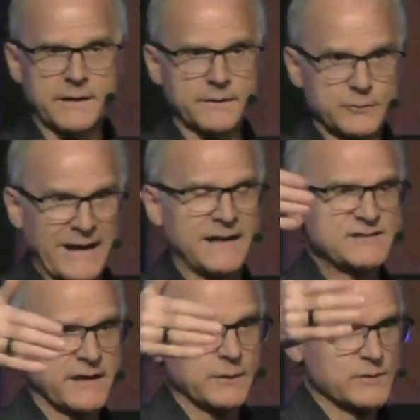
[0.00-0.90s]

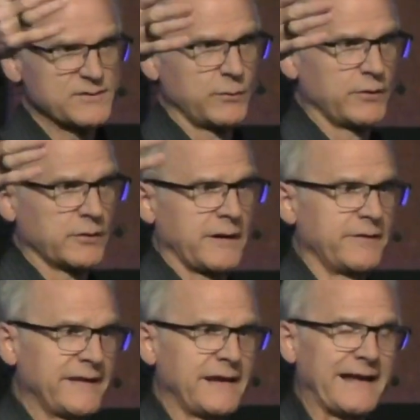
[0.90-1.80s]
grandson was the ruler,
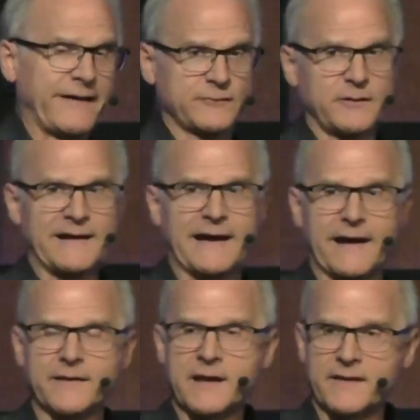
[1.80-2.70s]
and then after
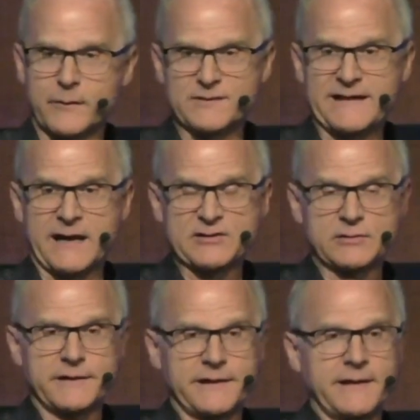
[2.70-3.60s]
that, there was
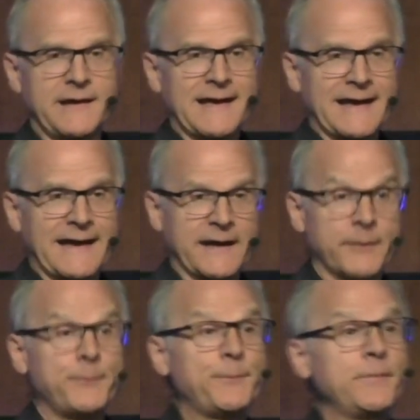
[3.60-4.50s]
actually an
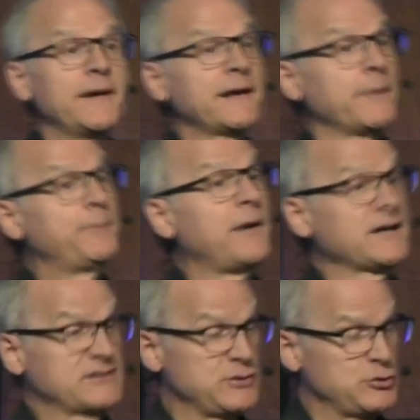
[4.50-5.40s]

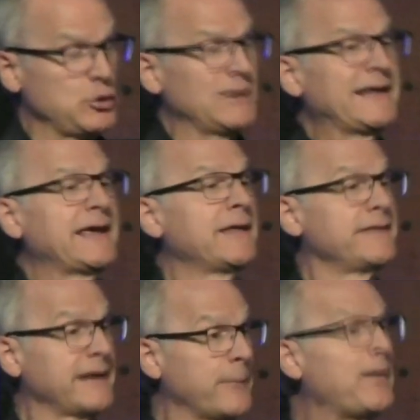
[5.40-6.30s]
Julian
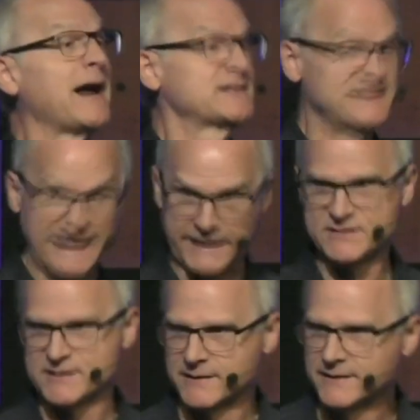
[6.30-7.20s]
the
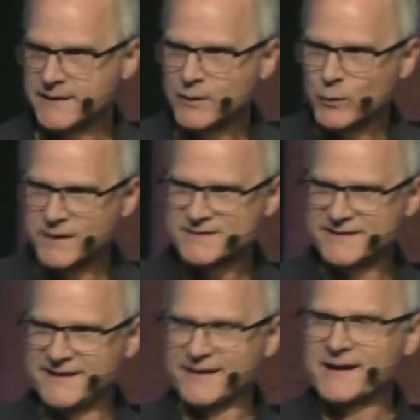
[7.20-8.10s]
Apostate was
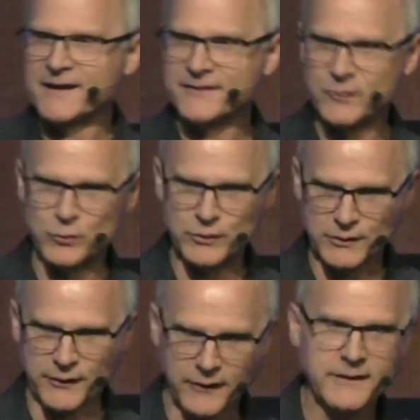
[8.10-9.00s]
the
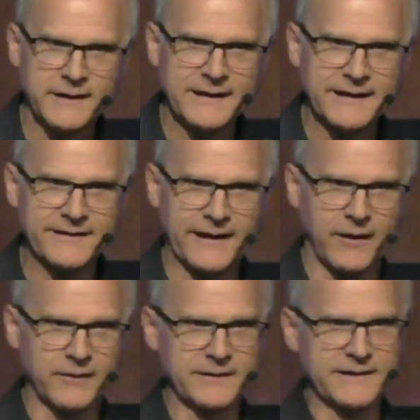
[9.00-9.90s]
ruler there.